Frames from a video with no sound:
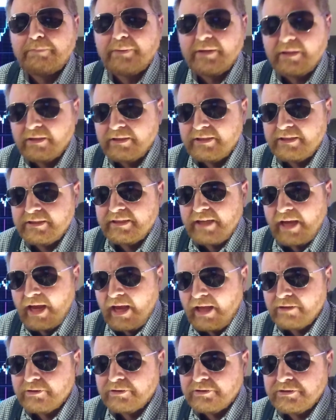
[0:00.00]
billion
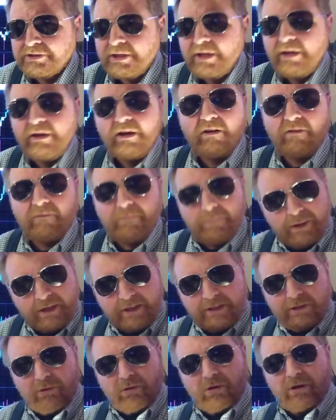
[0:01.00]
of
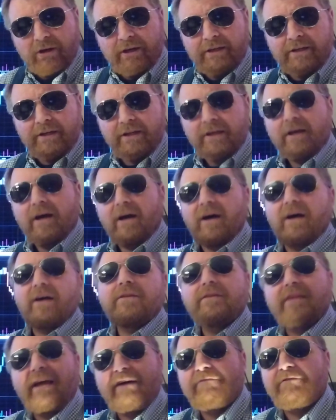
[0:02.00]
Bitcoin
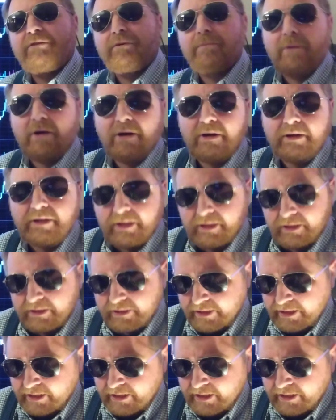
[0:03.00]
left the market.